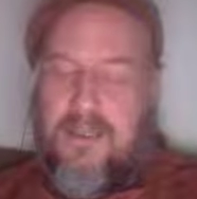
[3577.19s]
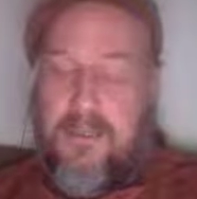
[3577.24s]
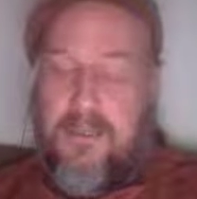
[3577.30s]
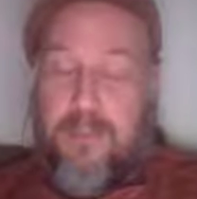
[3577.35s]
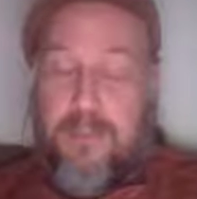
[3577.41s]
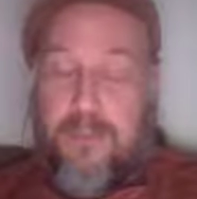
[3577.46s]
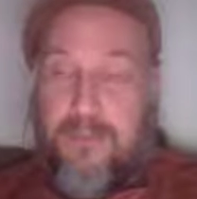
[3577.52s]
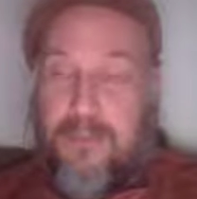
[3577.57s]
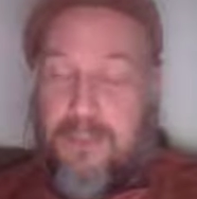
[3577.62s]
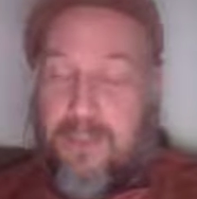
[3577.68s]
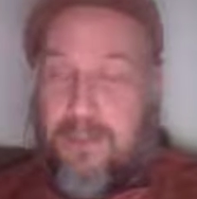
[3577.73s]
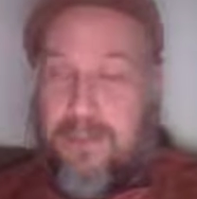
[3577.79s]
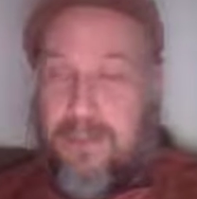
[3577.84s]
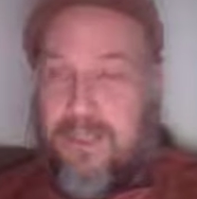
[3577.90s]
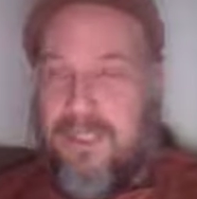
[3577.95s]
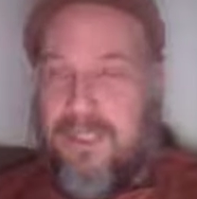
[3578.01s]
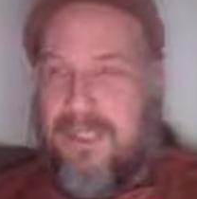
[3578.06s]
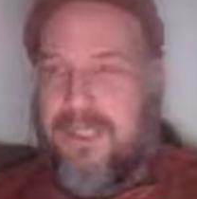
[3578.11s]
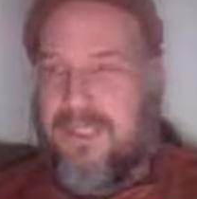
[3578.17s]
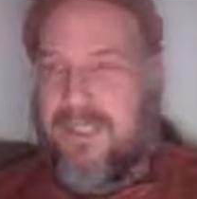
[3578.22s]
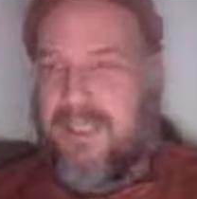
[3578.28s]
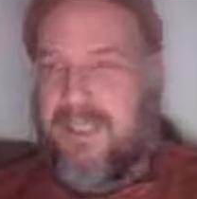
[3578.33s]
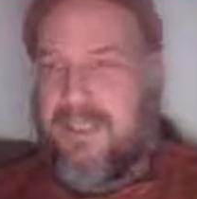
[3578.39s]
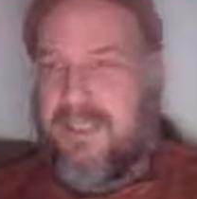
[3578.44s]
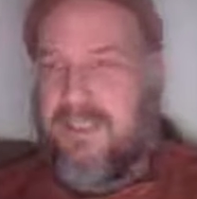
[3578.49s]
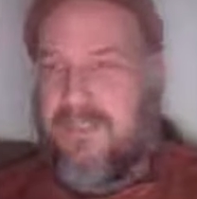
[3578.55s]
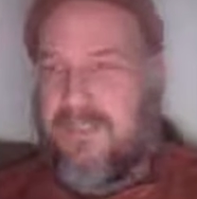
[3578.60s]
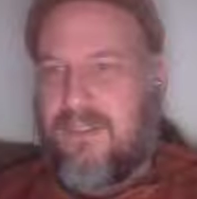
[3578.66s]
bootstrap learning.
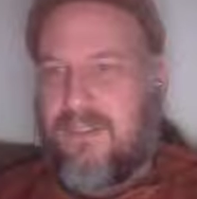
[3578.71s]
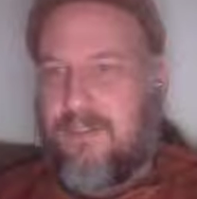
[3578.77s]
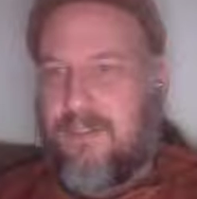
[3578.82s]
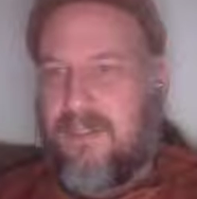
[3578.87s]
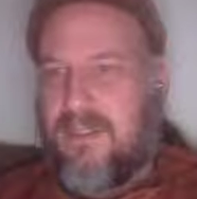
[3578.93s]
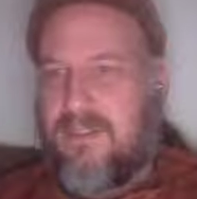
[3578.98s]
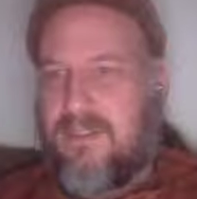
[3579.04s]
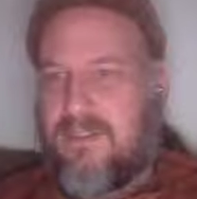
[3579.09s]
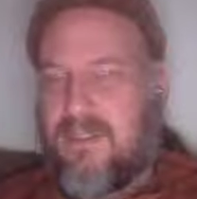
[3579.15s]
Again, it's part of